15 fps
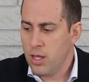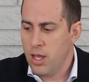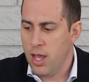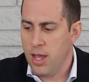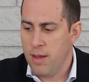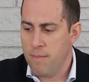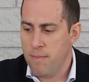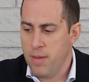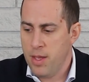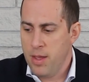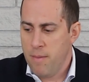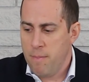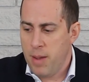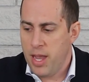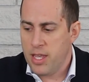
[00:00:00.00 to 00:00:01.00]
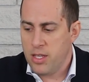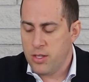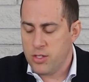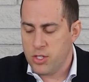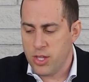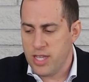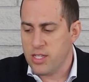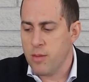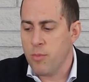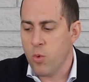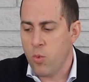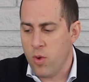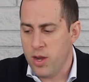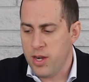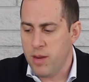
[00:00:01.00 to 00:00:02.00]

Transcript: So that's number one.